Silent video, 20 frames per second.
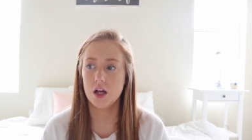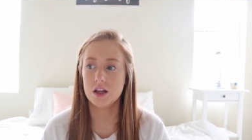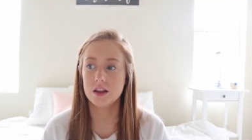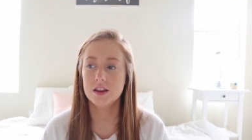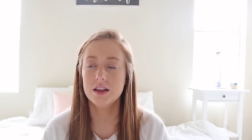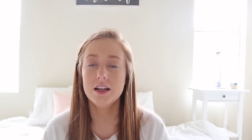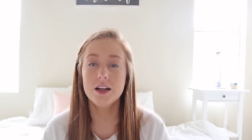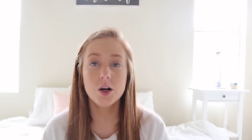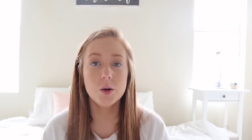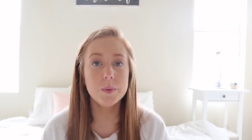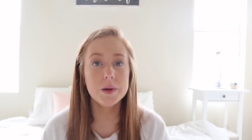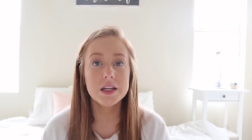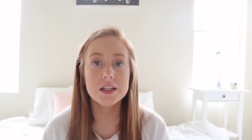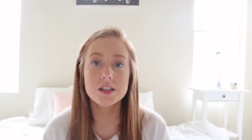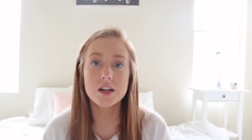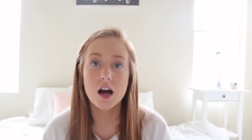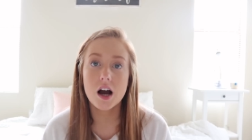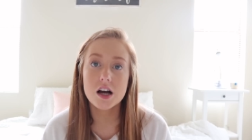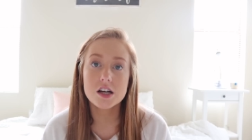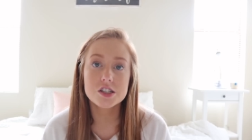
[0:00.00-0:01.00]
a little bit
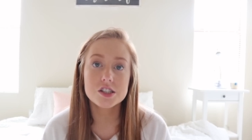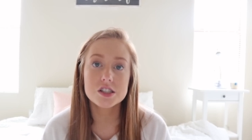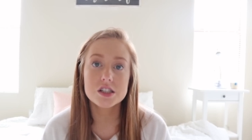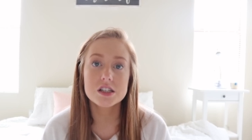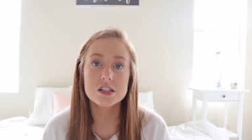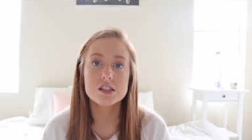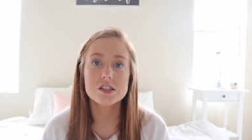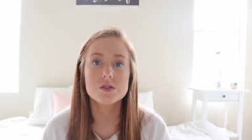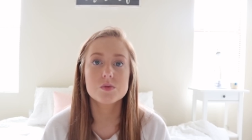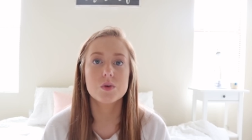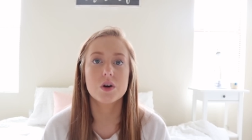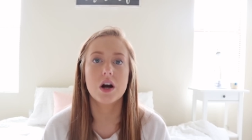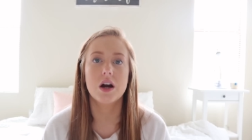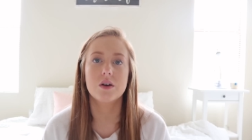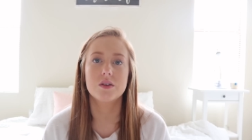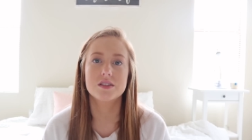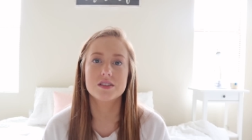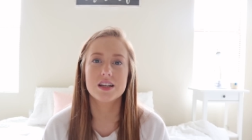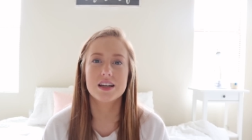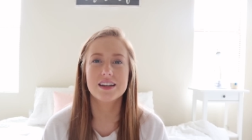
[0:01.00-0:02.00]
nauseous, where I
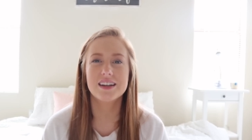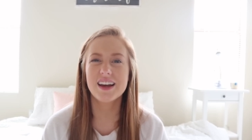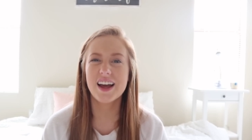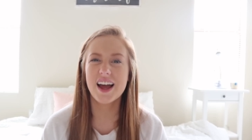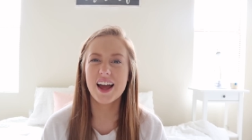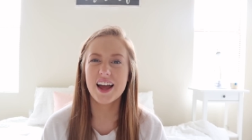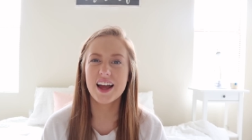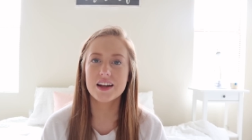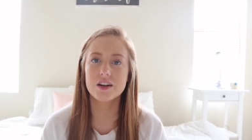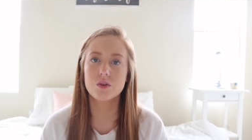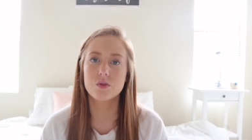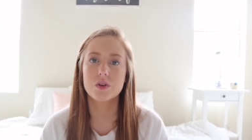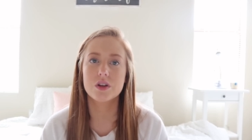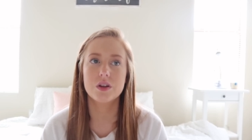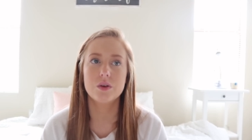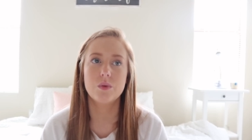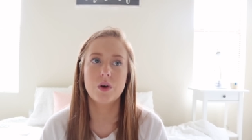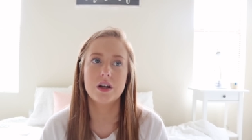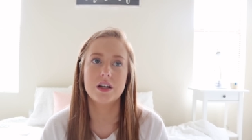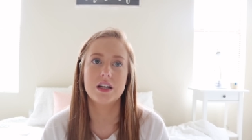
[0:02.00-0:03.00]
was like, I don't really
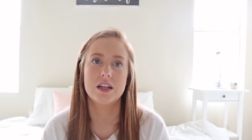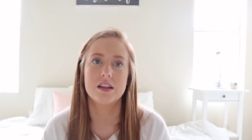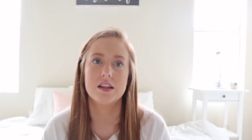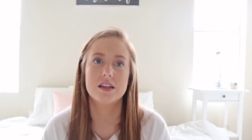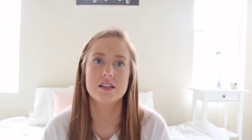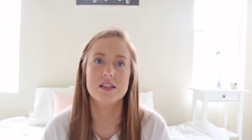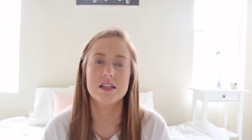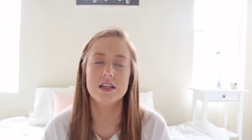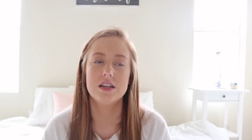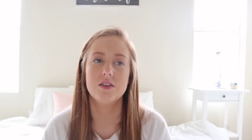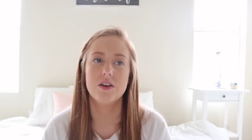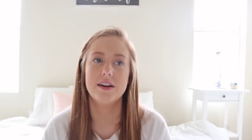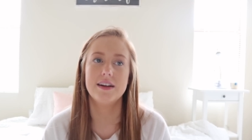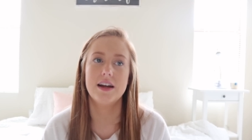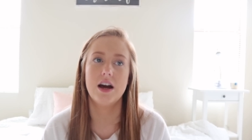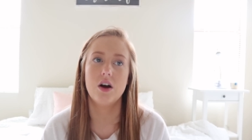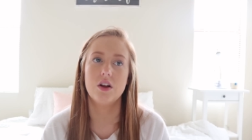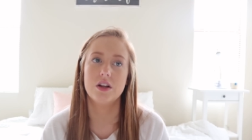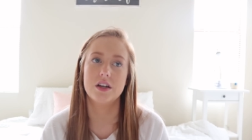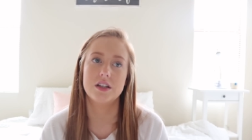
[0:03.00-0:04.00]
want anything to eat right
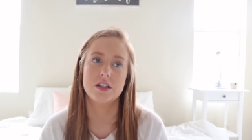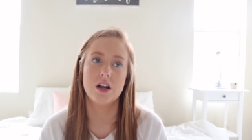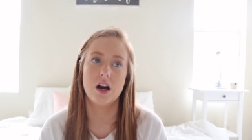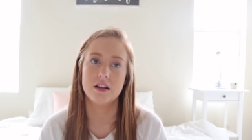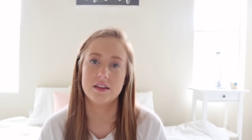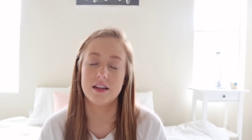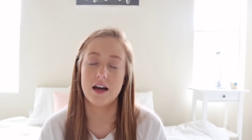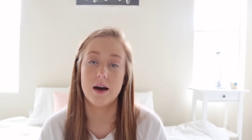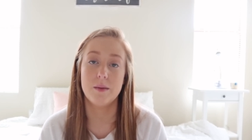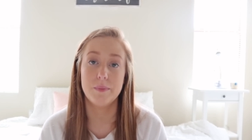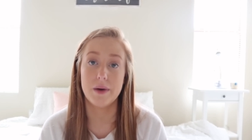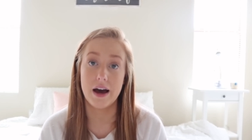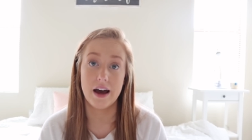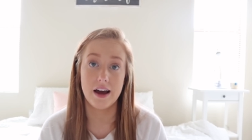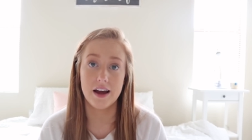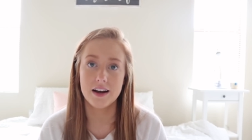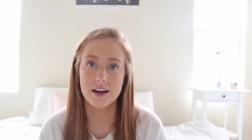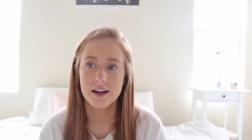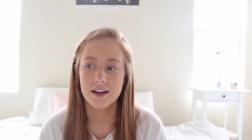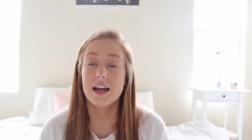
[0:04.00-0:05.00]
now, like not that
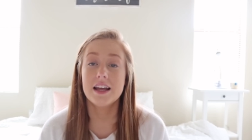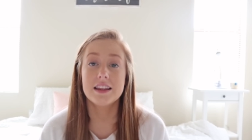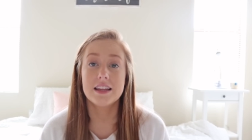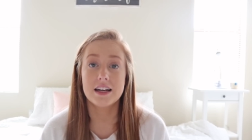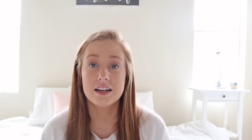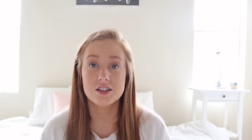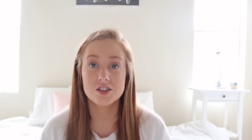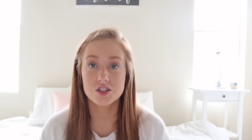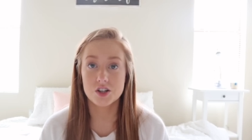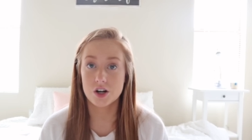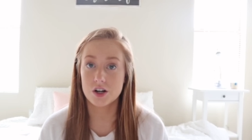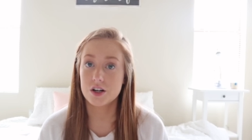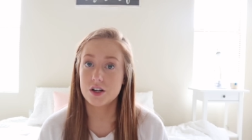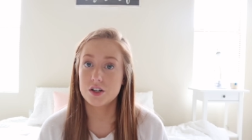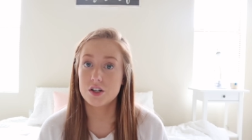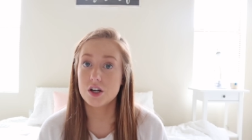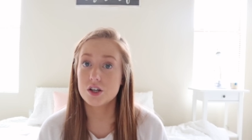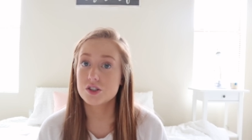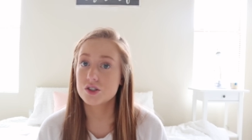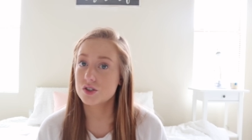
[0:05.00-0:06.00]
bad. And then it
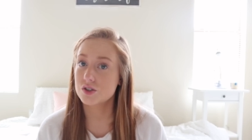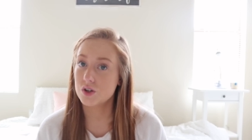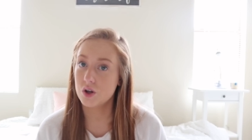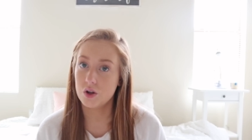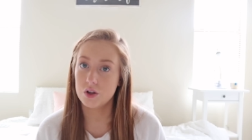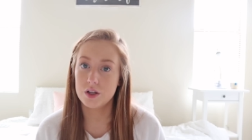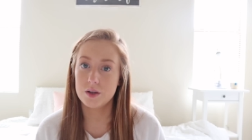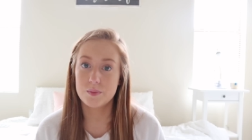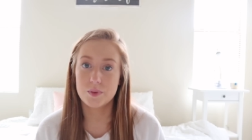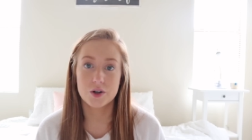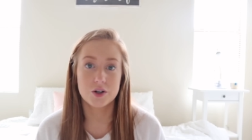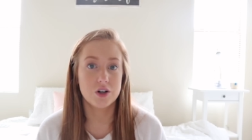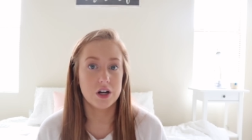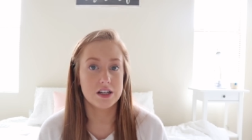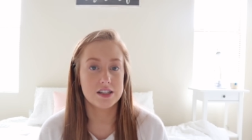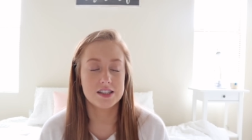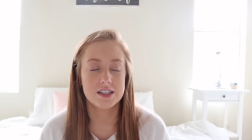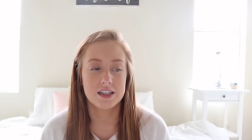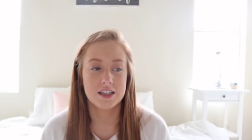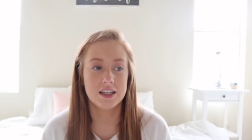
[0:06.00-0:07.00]
started slowly
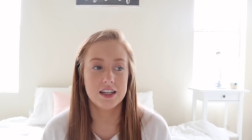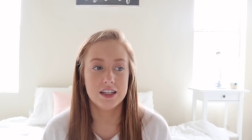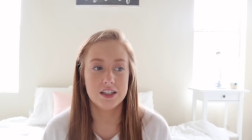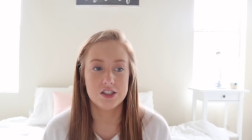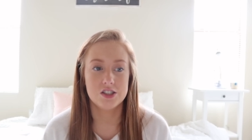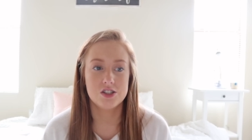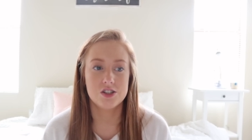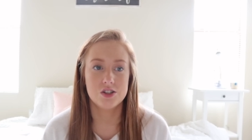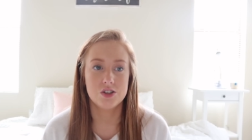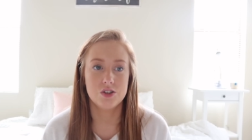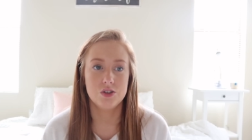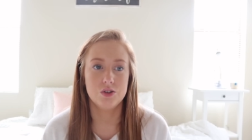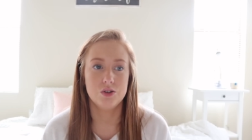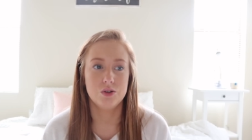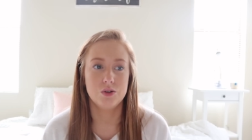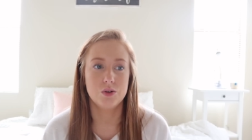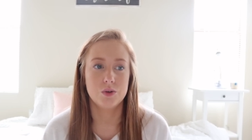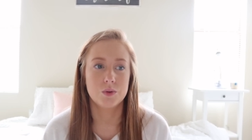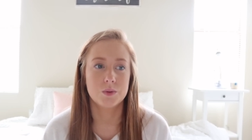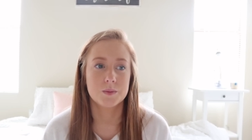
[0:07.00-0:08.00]
progressing
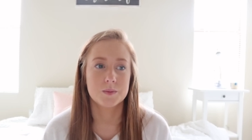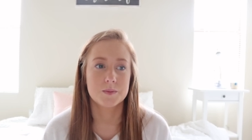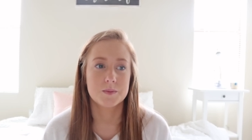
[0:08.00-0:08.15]
into